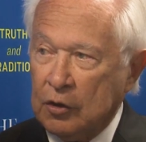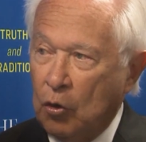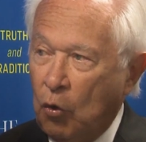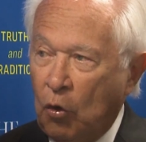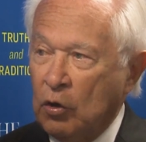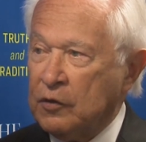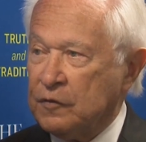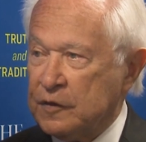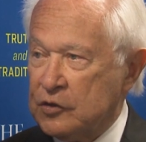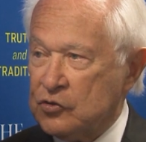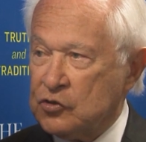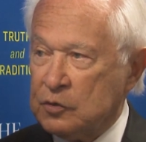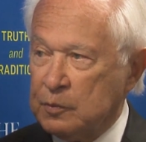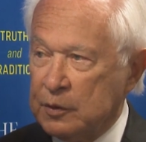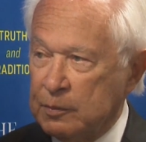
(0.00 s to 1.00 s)
all of it is
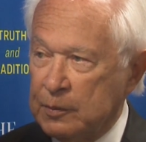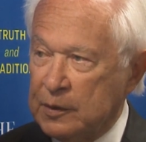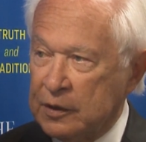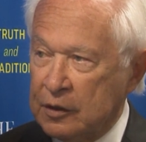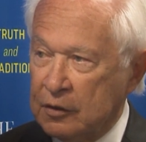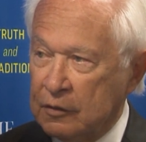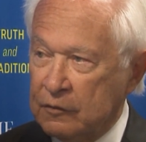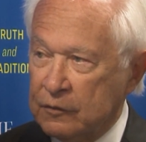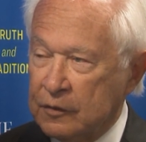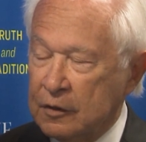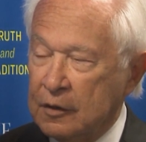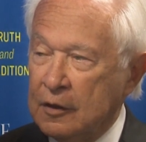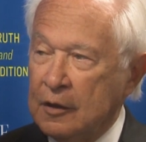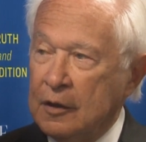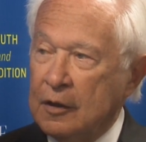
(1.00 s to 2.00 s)
to be believed.
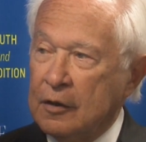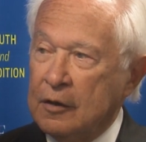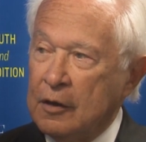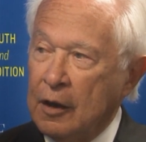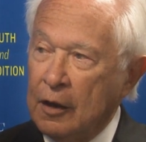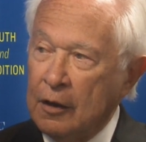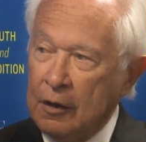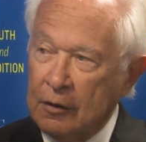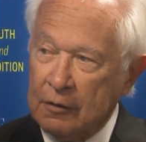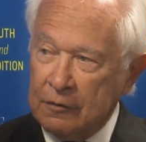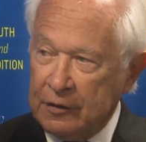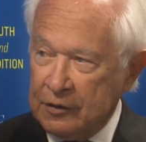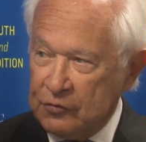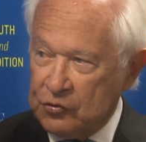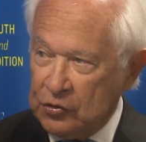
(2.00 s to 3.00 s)
Now
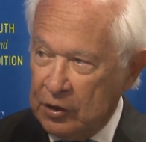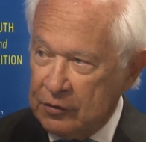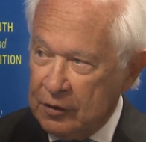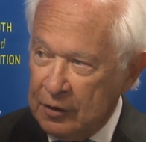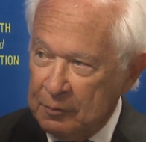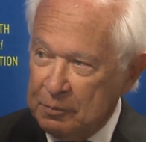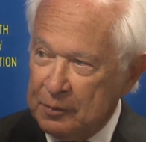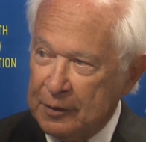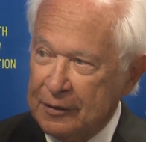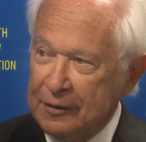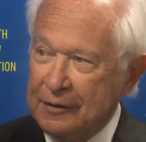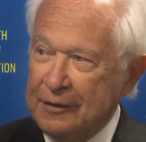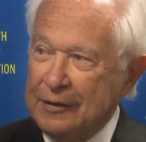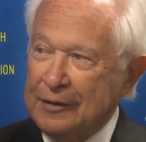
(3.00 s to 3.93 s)
they've set up a